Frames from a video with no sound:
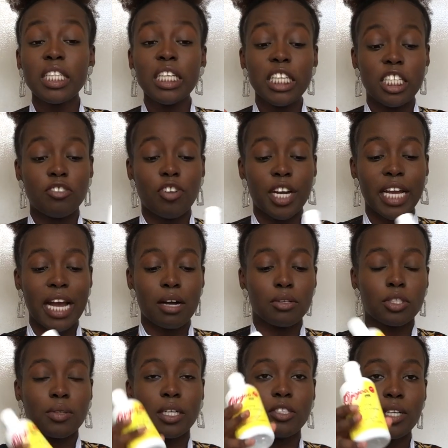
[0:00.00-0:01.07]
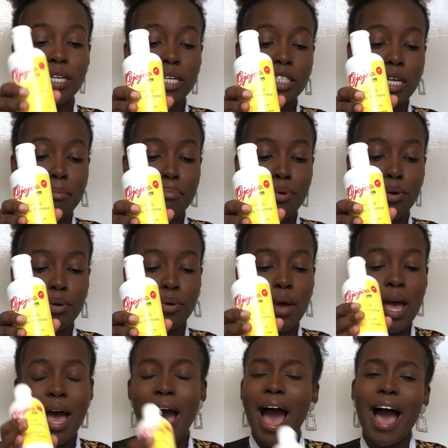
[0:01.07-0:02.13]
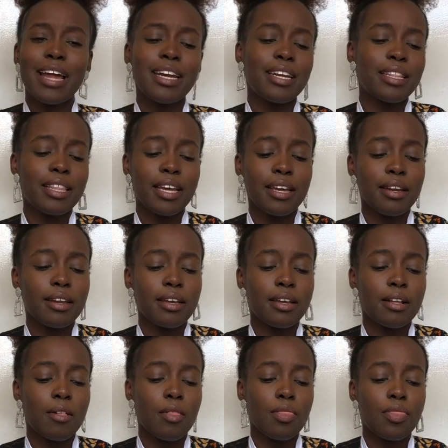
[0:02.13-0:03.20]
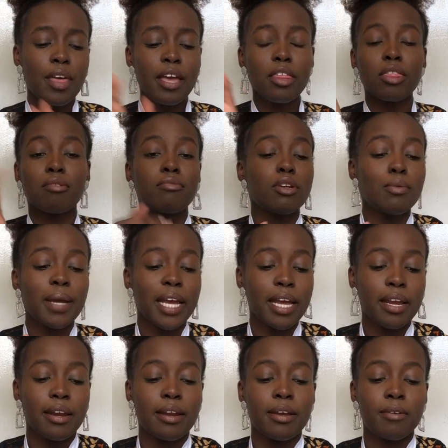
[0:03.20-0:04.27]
It's running out. So I tried the shampoo, and then they threw in